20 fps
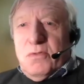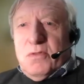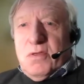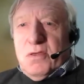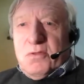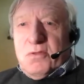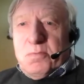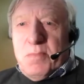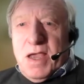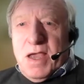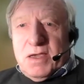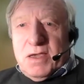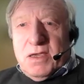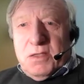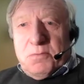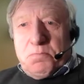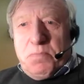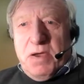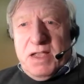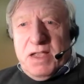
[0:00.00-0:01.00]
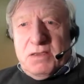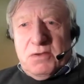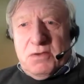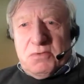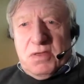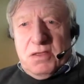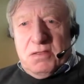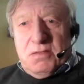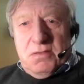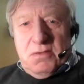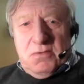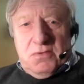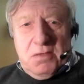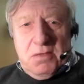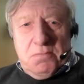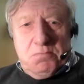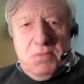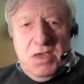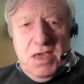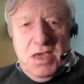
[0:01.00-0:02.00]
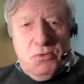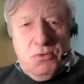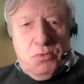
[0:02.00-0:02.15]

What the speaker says: this market better than me,